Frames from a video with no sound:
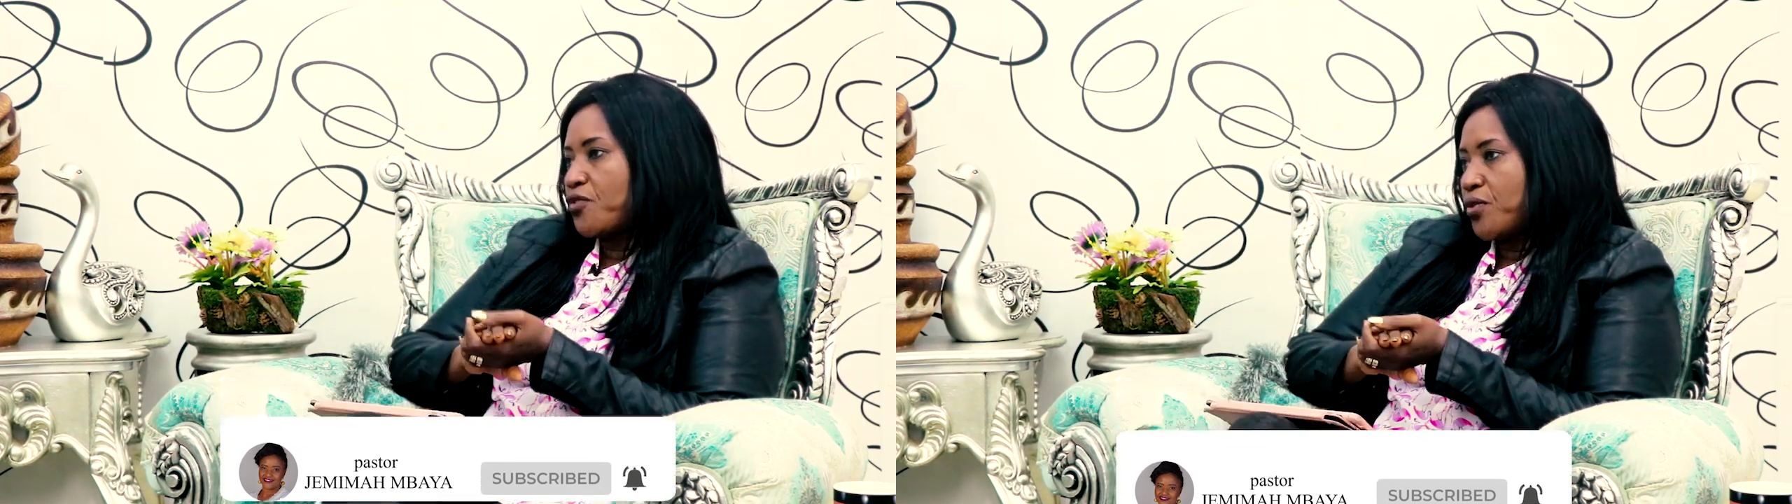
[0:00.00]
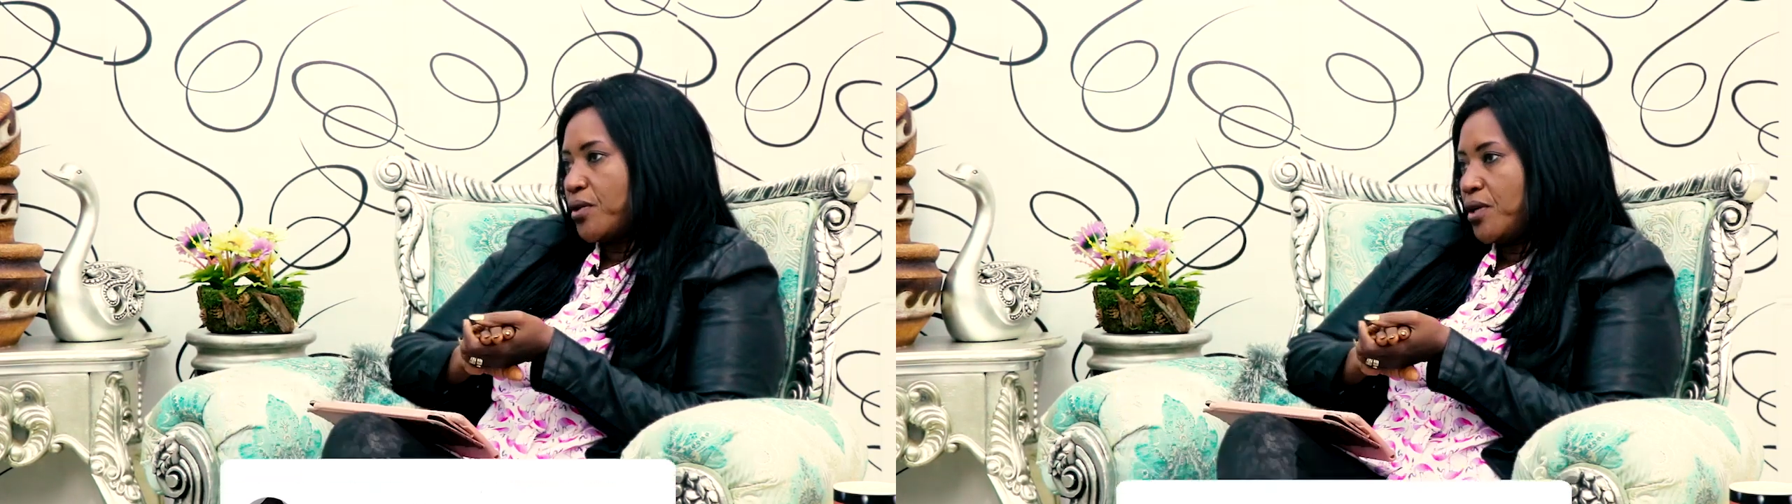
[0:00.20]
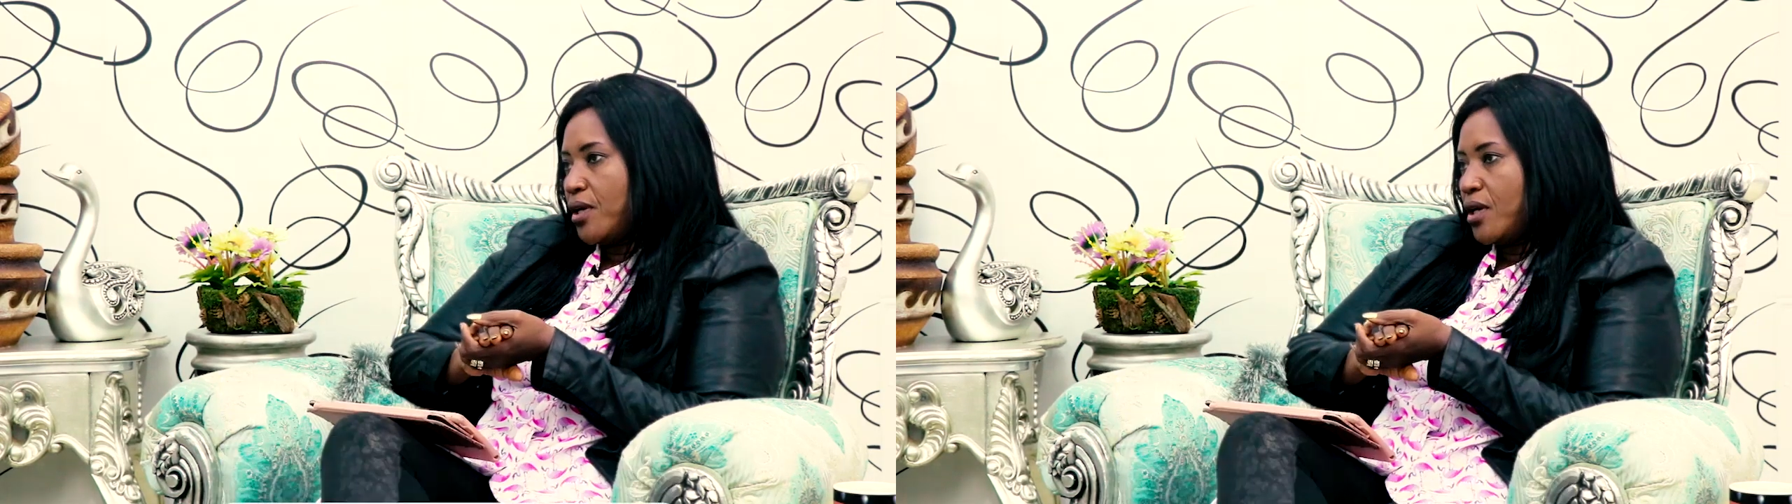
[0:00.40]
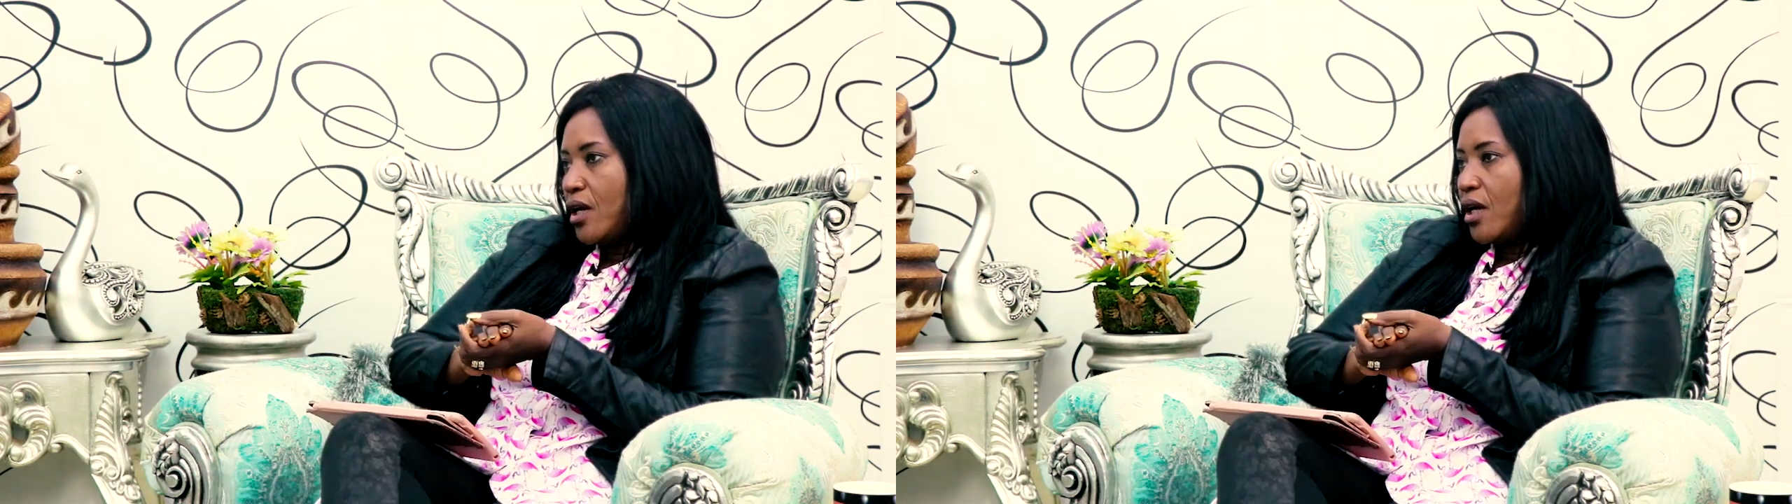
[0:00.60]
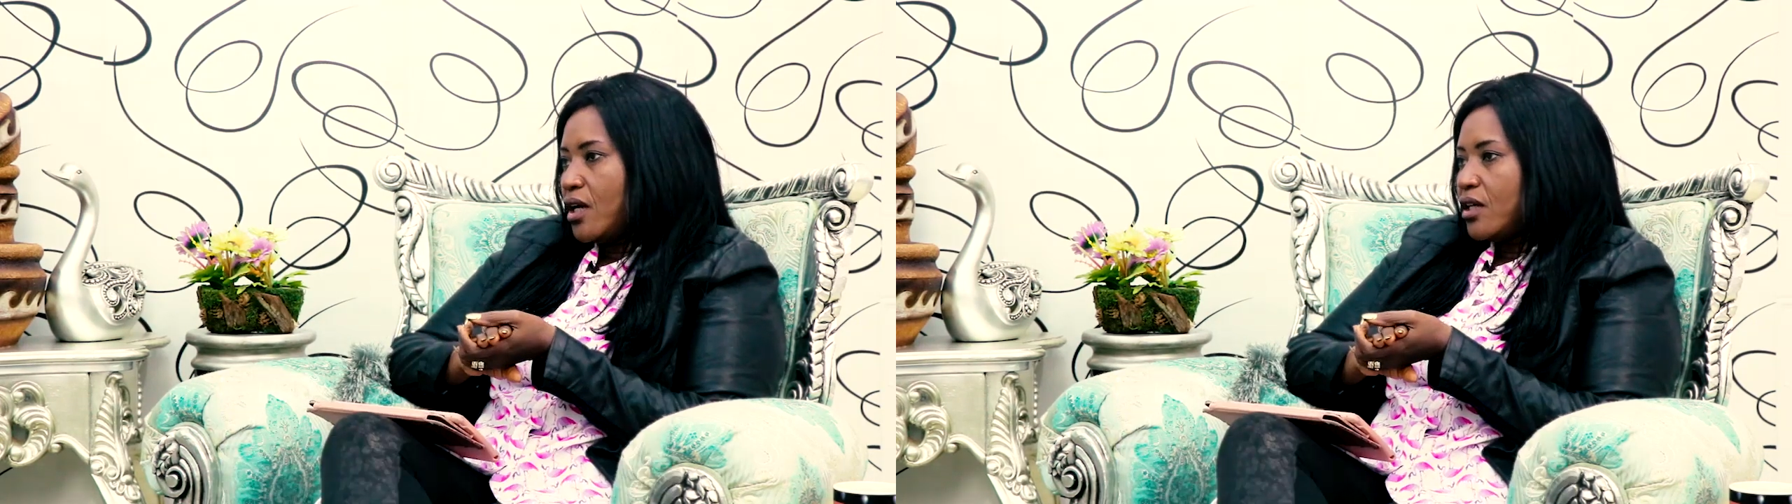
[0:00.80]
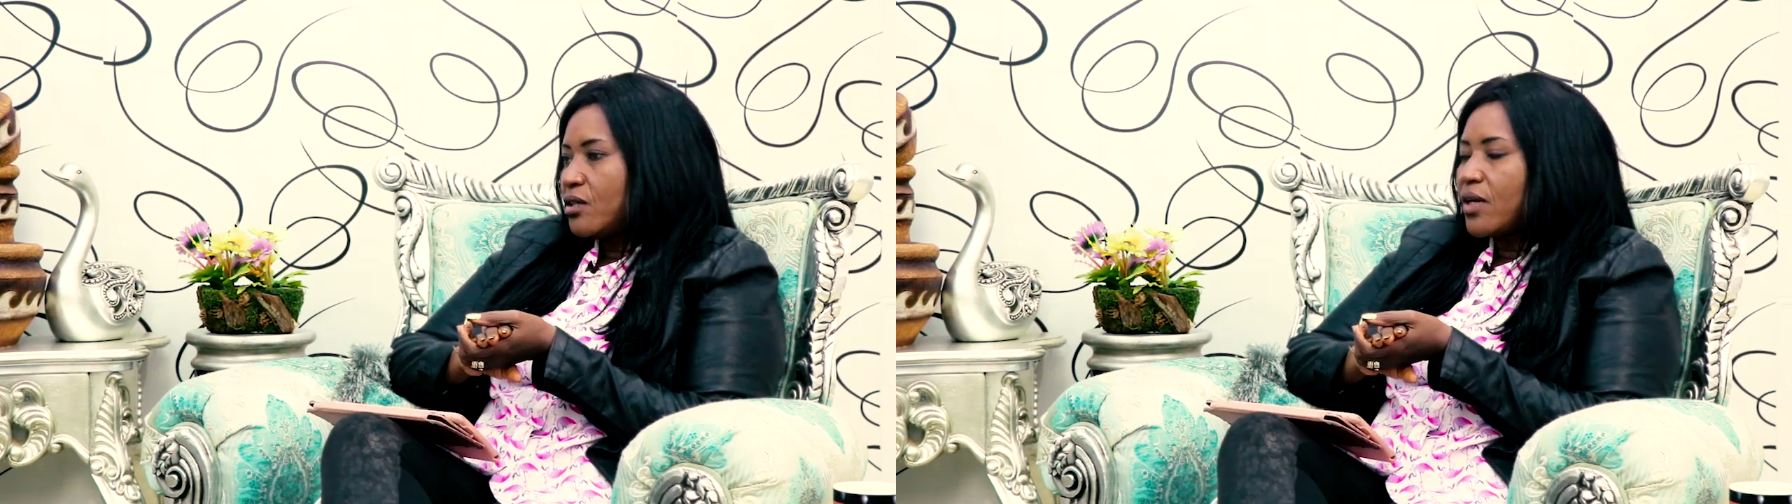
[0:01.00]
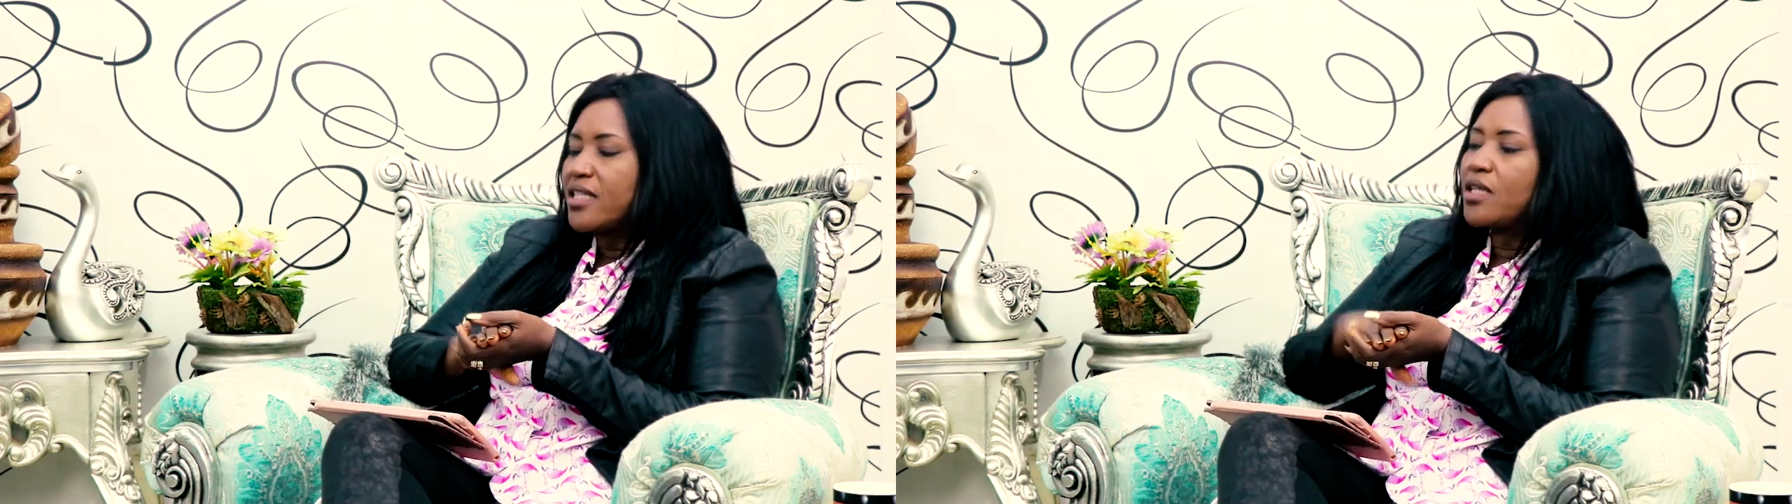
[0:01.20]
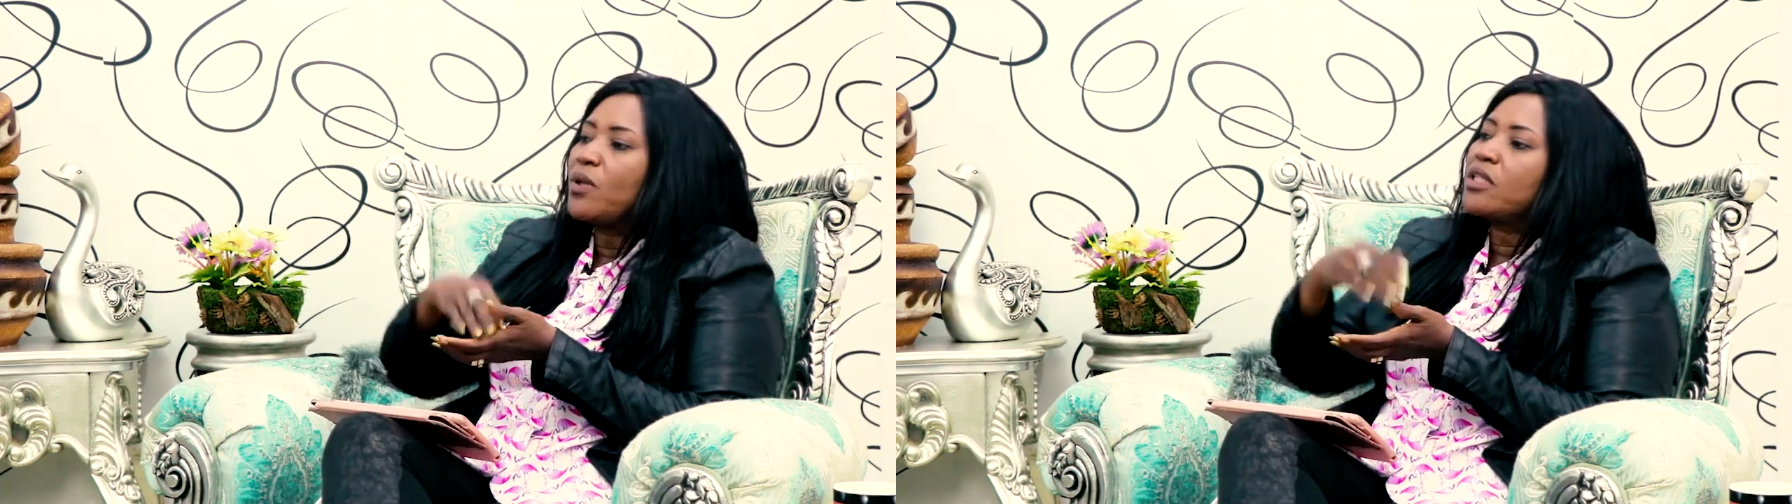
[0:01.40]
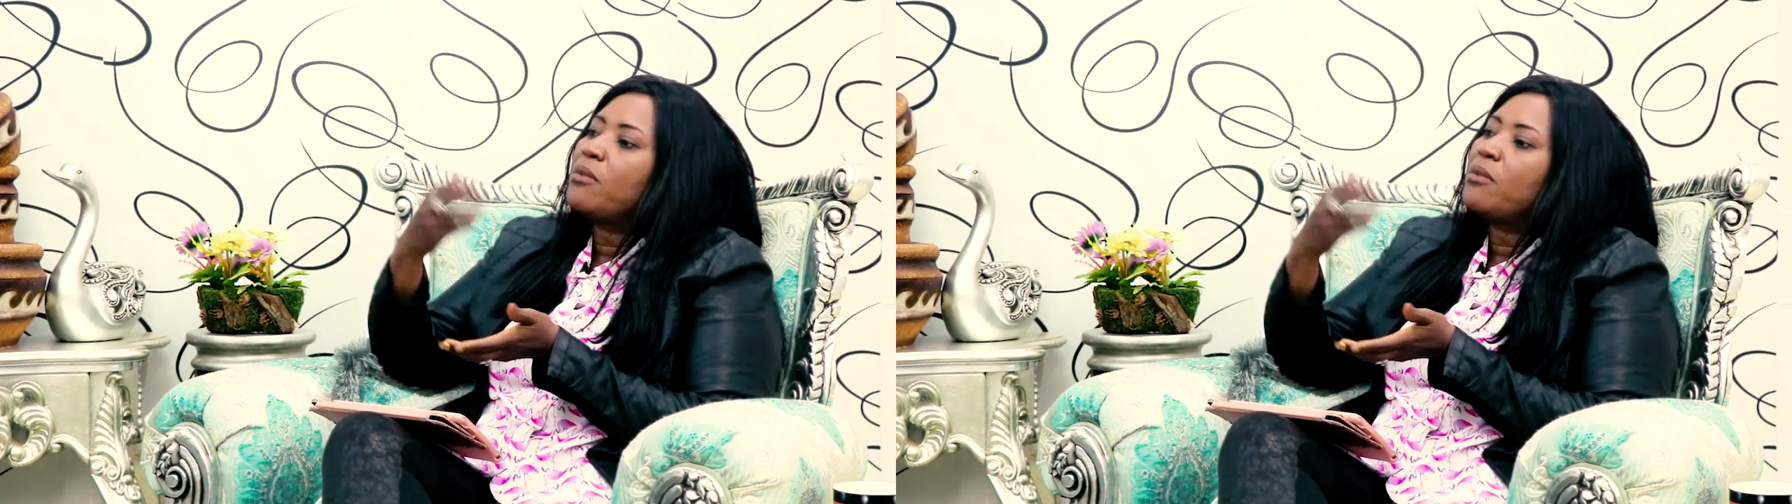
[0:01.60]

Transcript: for. You can say, well, the